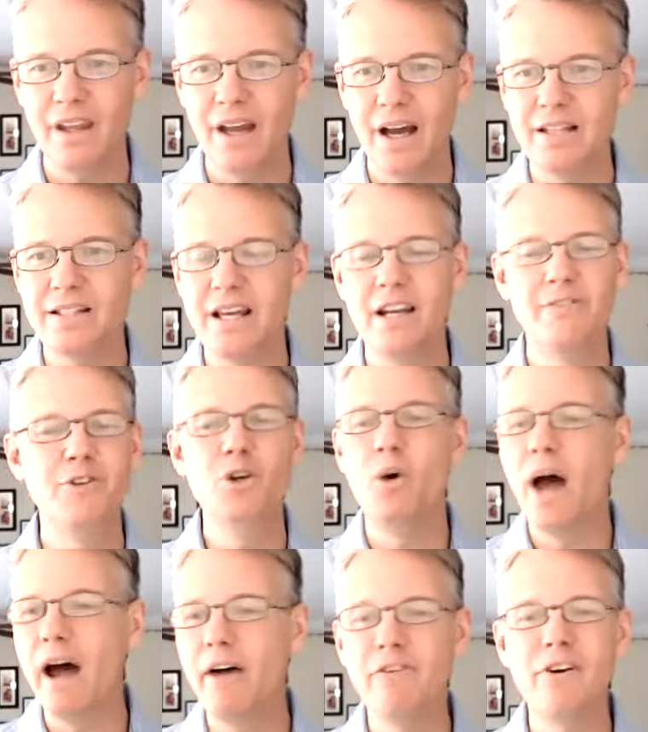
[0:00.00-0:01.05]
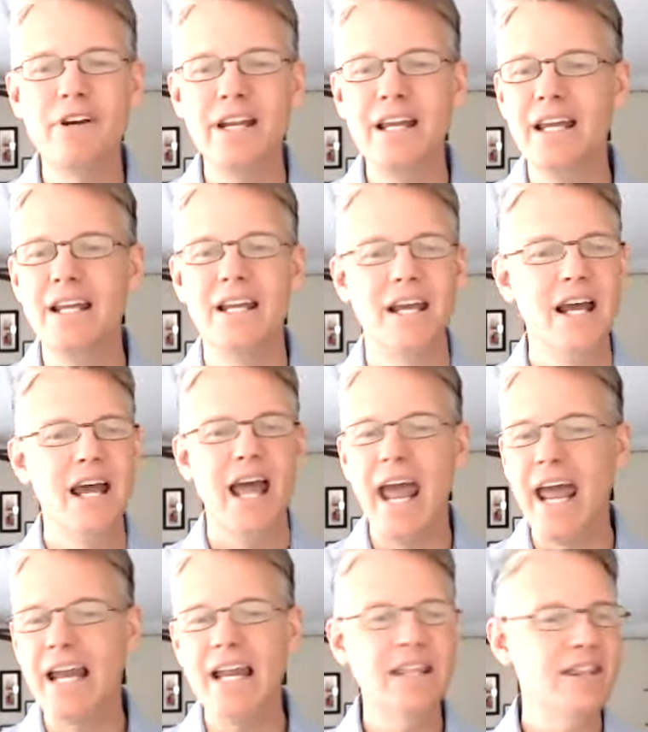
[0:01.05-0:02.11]
I said, "If you ever need
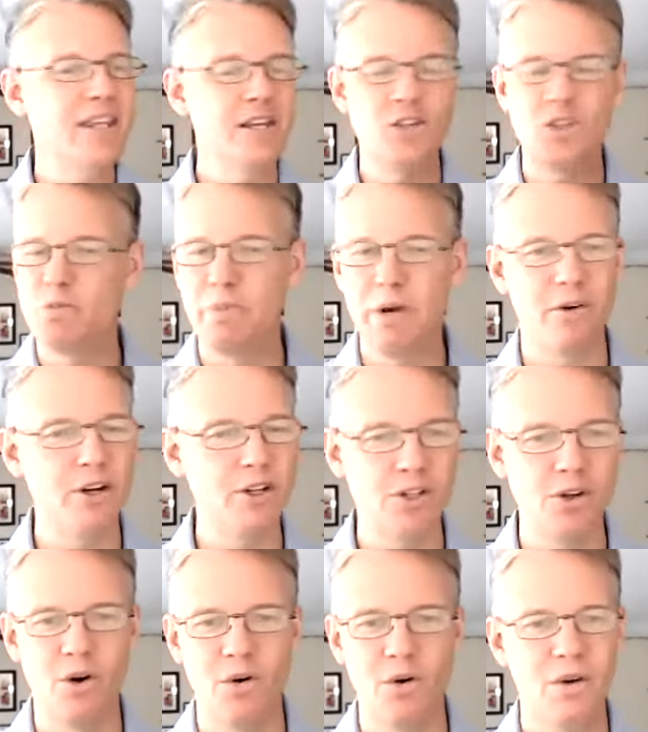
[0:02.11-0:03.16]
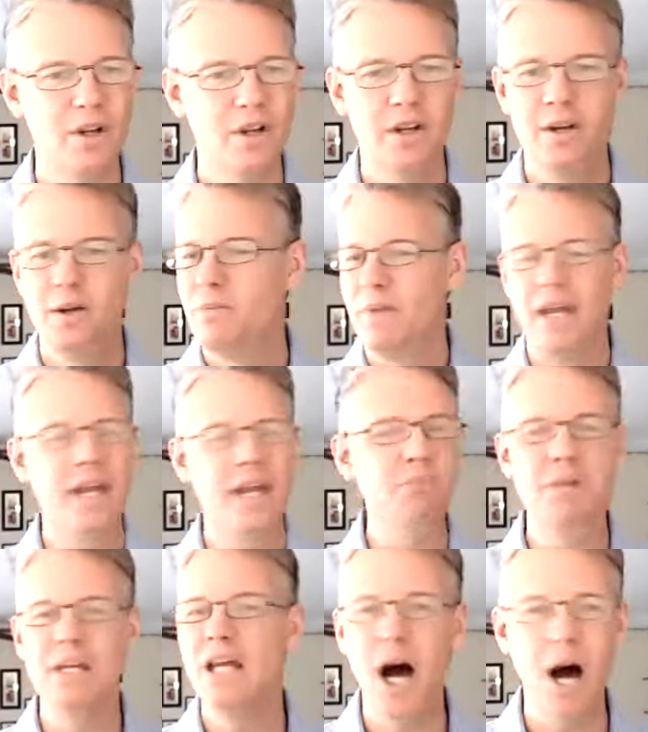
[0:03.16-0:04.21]
anything spiritual, hit
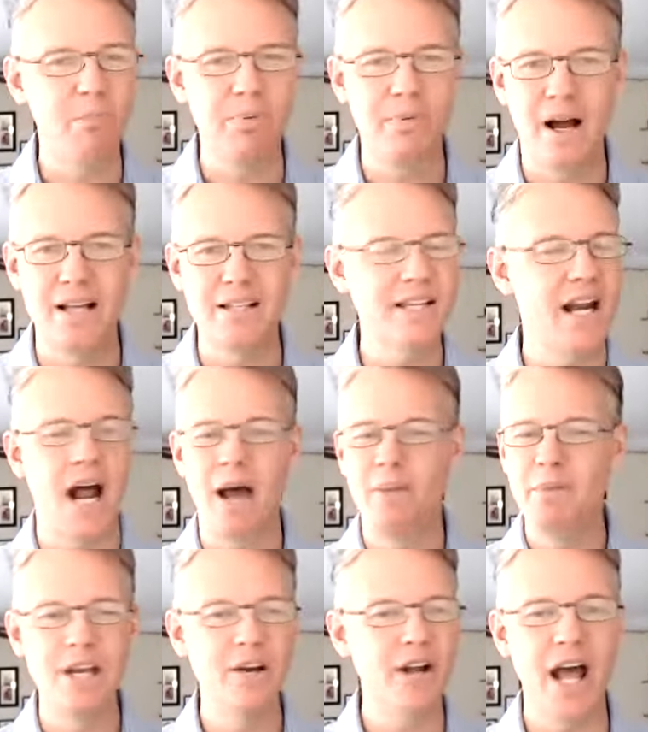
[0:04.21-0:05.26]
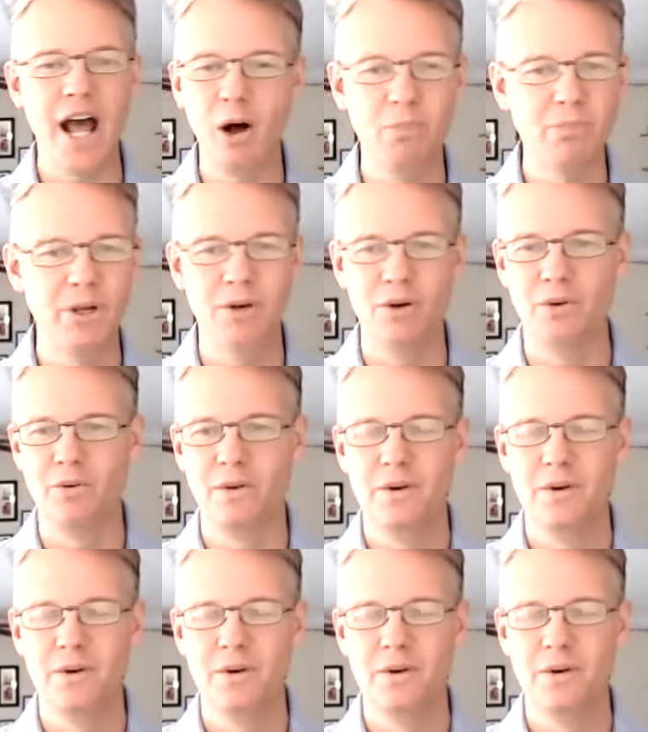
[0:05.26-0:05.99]
me up. I said, I'm here to help you."